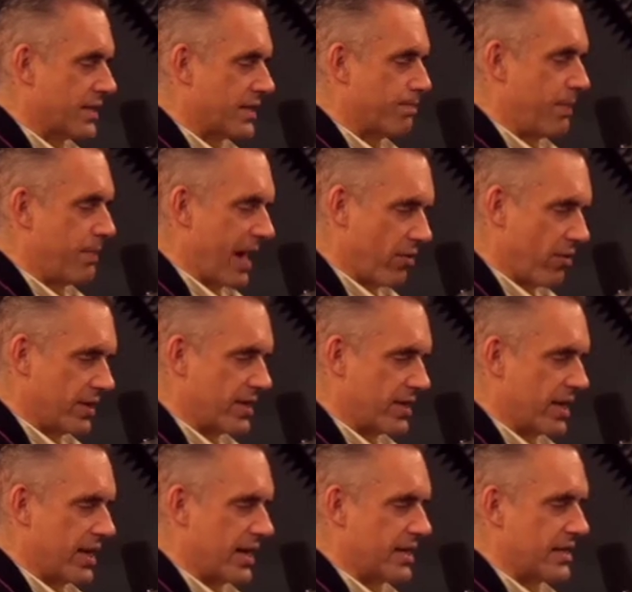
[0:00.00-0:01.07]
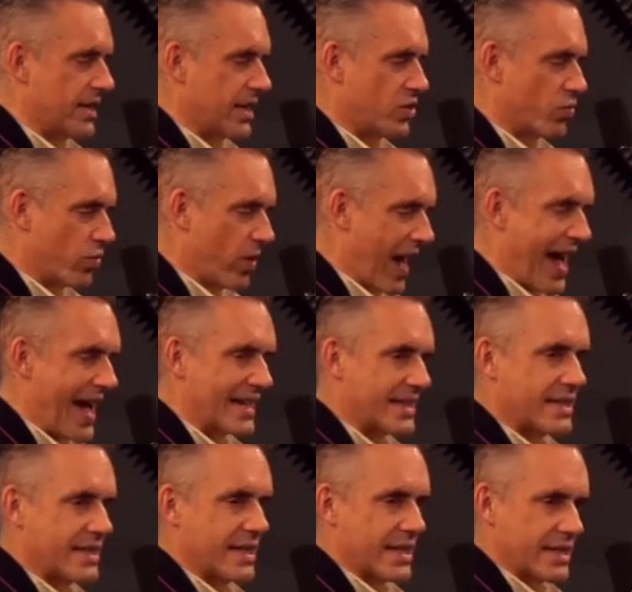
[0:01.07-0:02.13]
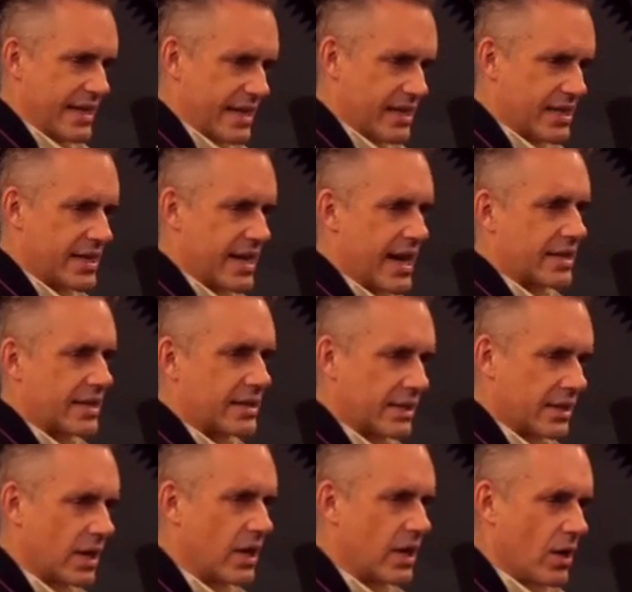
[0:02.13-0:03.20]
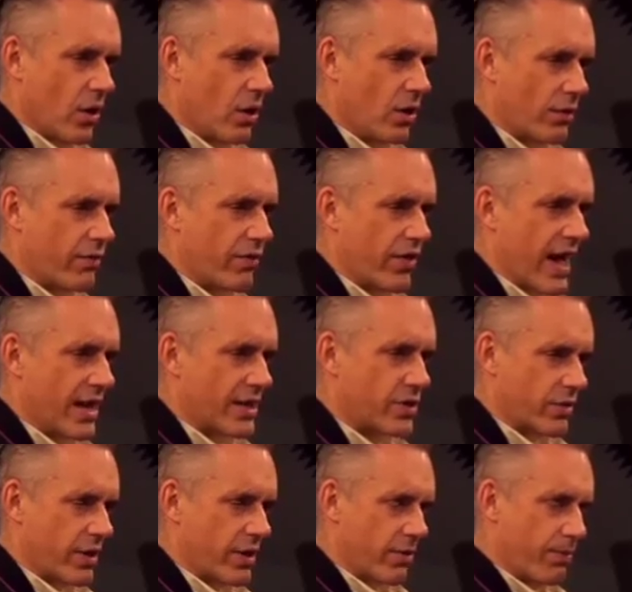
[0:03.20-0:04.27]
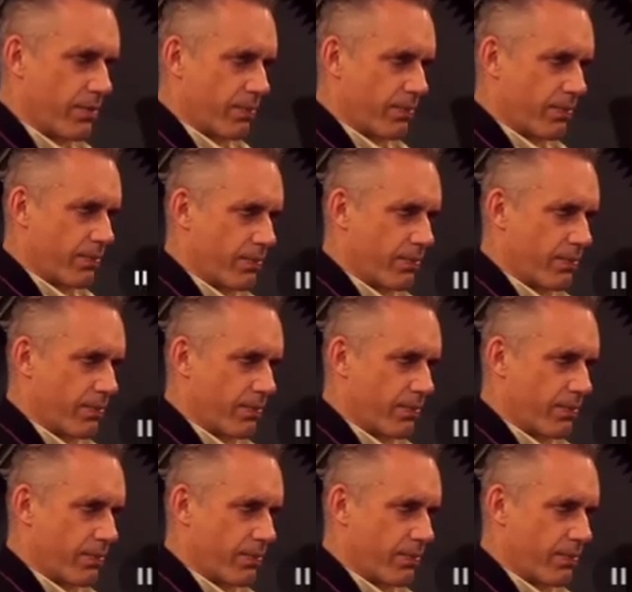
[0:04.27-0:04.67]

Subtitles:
As parasites and as rats and as insects and all of that. So they were